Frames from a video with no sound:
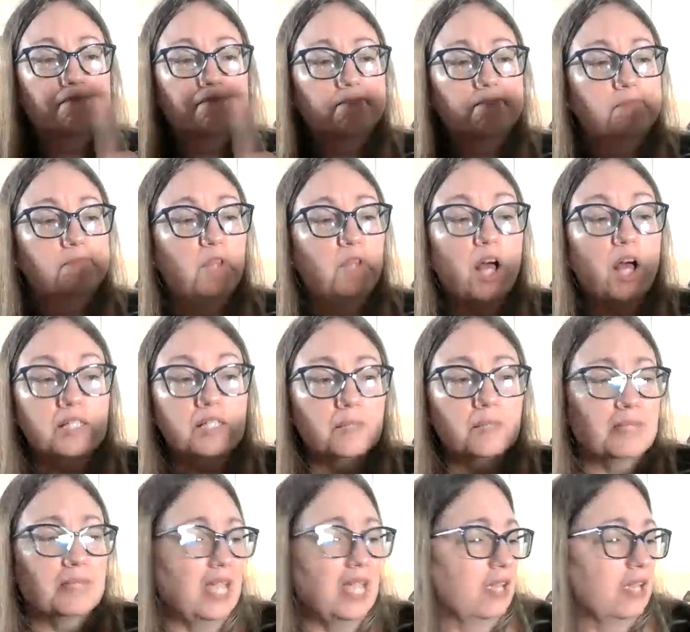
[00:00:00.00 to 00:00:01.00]
Blossom
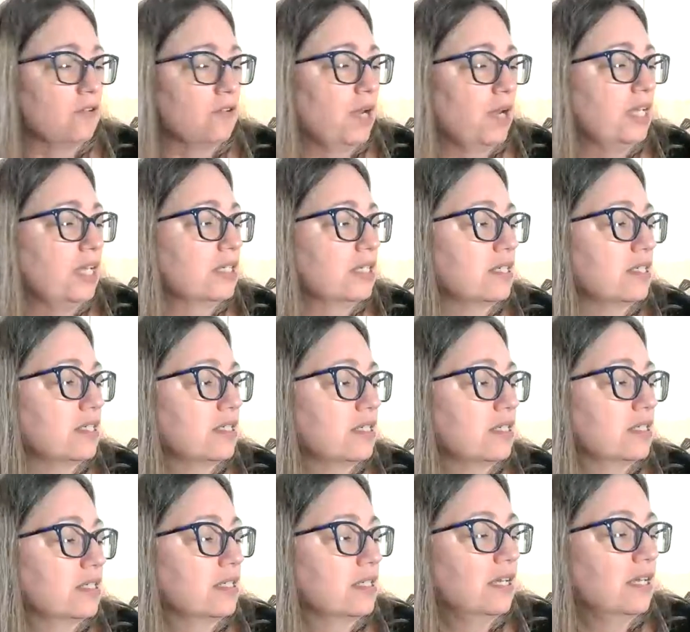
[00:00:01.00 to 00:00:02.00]
cake, right?
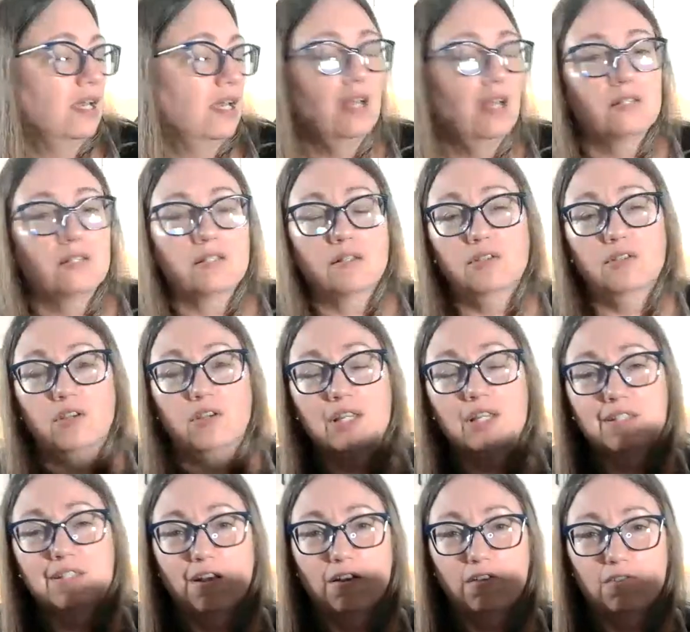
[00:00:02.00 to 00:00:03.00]
So you guys
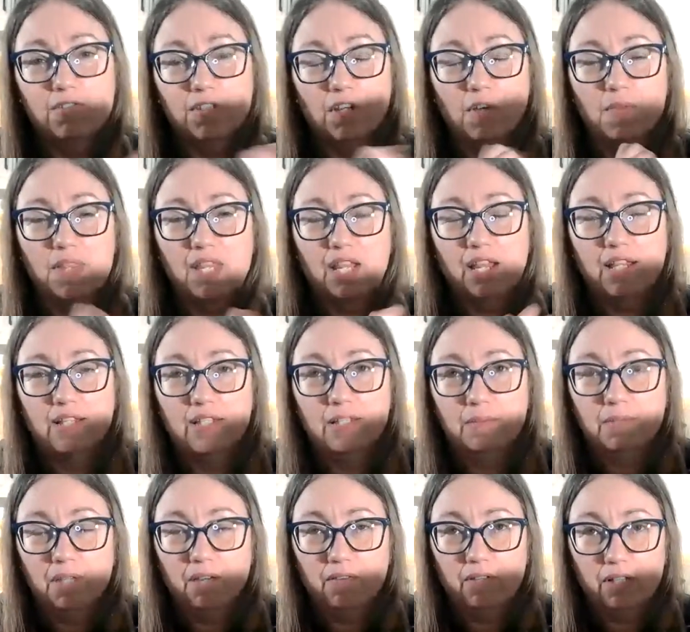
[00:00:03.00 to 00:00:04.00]
all know that I seem to
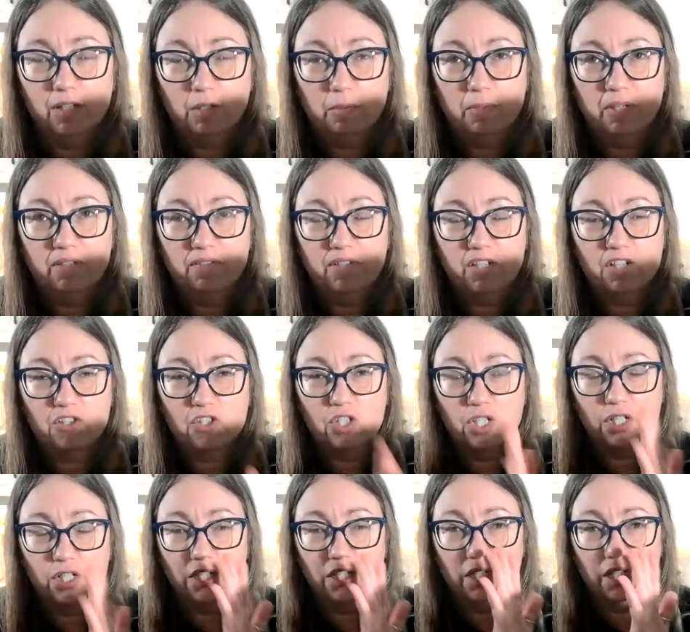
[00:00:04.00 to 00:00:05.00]
have a little bit of addiction
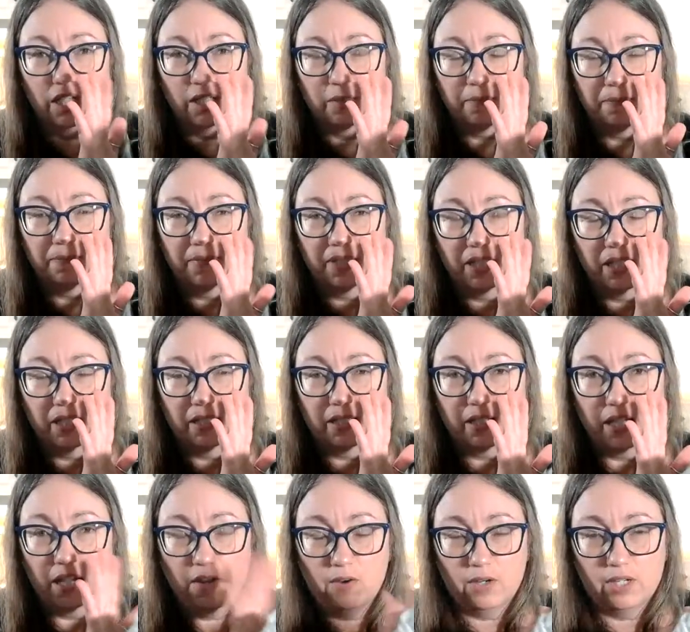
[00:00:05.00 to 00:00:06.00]
to these
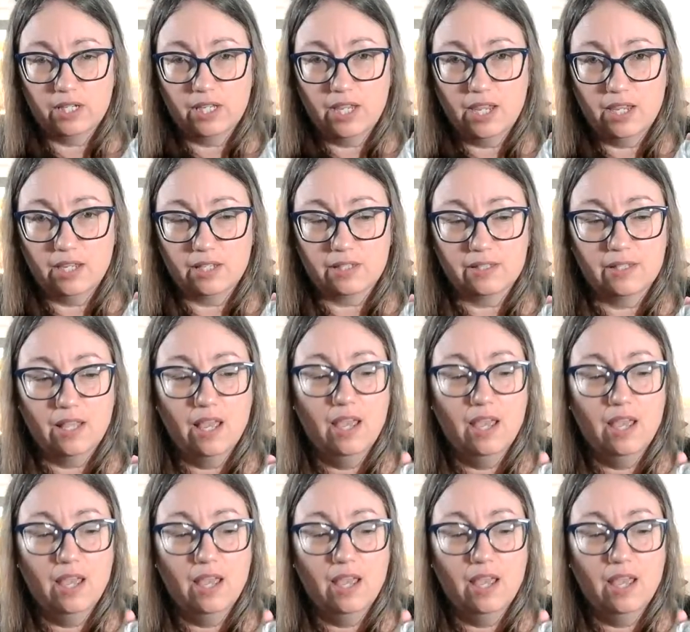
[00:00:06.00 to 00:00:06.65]
Karen cakes.